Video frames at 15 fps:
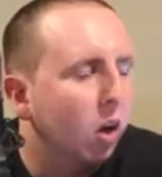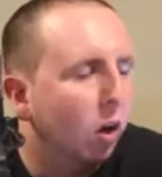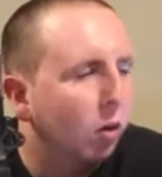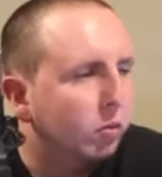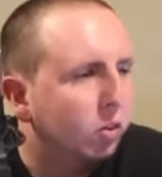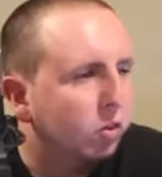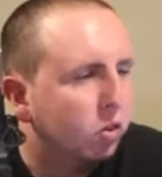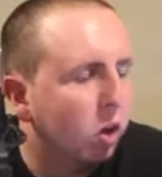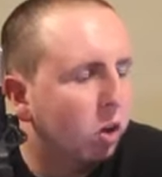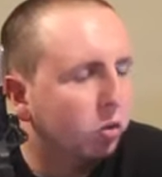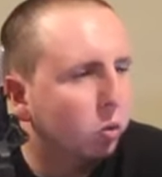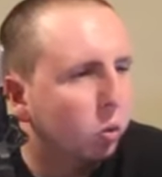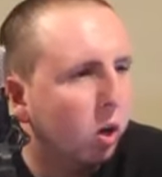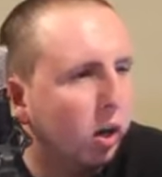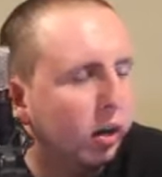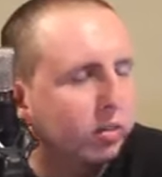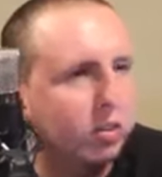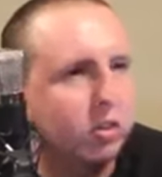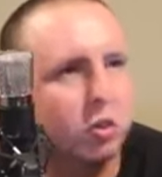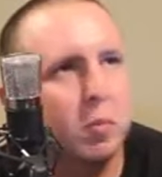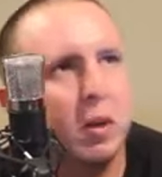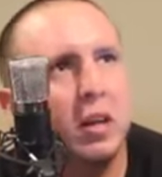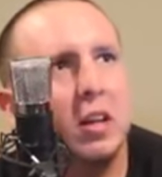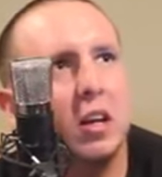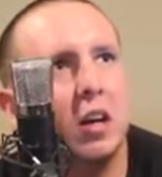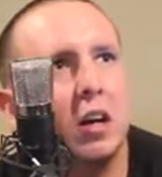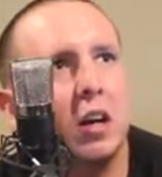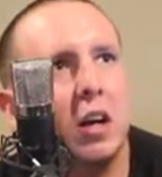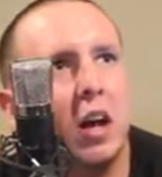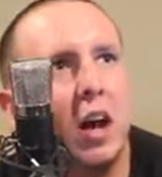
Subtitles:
of this dancehall artist in Jamaica,